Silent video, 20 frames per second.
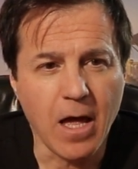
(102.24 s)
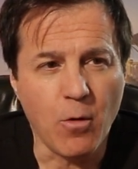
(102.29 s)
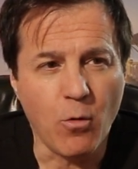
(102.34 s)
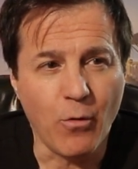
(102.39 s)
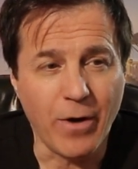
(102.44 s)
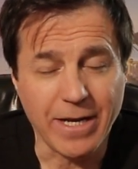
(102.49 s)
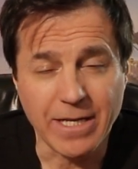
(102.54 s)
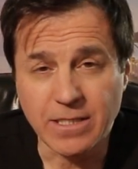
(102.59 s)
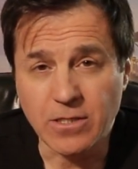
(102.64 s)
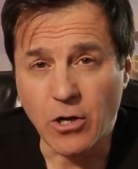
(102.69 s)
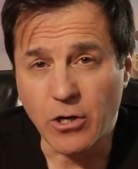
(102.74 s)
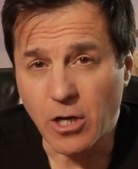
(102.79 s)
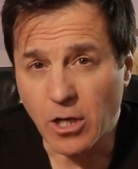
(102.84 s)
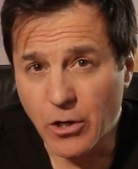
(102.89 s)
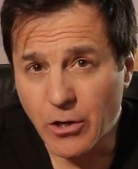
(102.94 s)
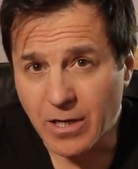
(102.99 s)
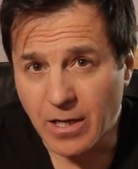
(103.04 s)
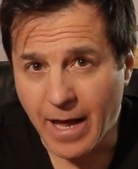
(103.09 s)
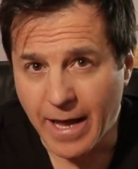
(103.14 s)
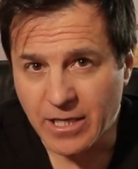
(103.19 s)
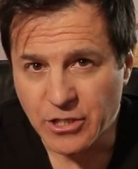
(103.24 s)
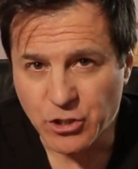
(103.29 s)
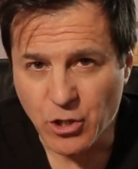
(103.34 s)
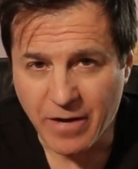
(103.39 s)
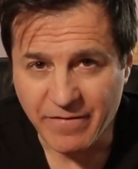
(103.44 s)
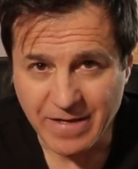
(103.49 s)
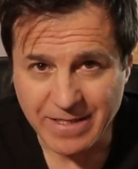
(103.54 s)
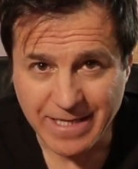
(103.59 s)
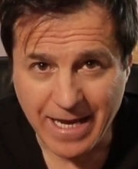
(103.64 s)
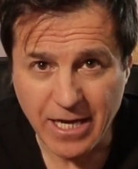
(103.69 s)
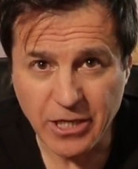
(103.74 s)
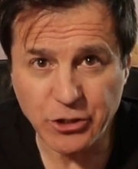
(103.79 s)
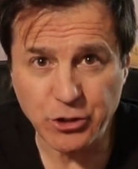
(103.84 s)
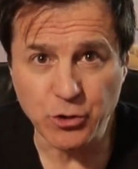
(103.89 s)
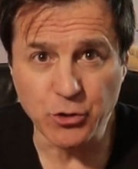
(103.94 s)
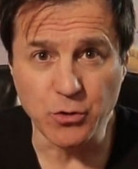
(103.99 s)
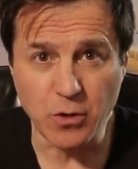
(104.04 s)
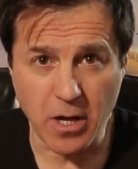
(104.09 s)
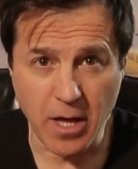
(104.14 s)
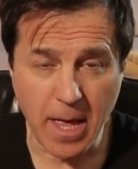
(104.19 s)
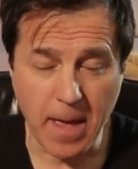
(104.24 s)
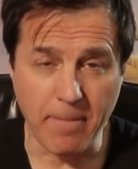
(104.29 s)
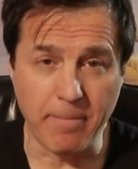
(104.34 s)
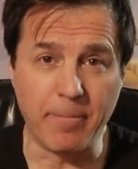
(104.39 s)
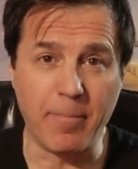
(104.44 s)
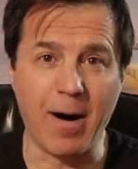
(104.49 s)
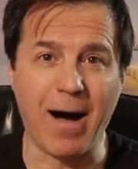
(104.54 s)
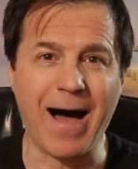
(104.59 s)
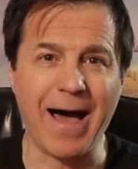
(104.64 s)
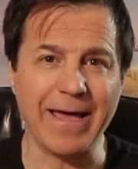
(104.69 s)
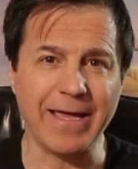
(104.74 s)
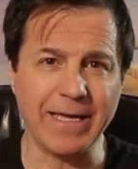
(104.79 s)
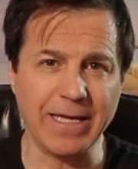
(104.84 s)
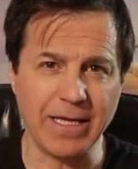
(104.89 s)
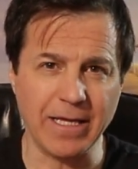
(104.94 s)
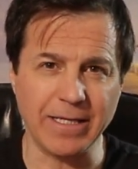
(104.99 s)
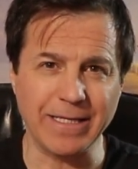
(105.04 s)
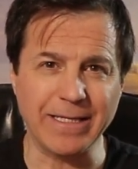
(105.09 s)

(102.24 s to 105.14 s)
what it's going to look like. So I've decided to buy